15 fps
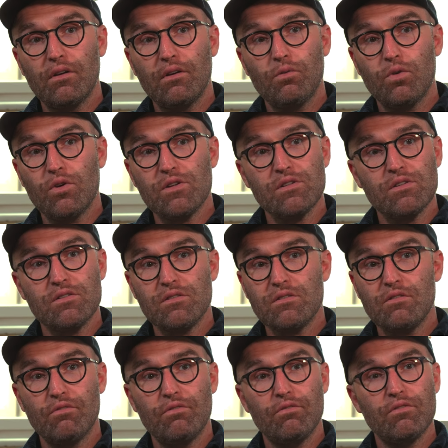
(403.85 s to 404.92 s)
He
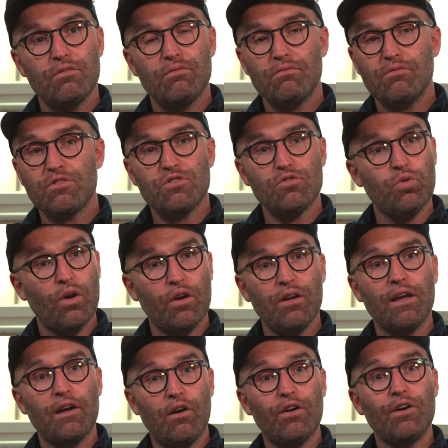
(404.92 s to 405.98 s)
was
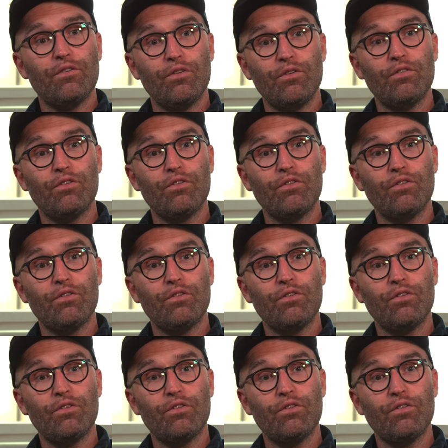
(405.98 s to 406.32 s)
struggling hard to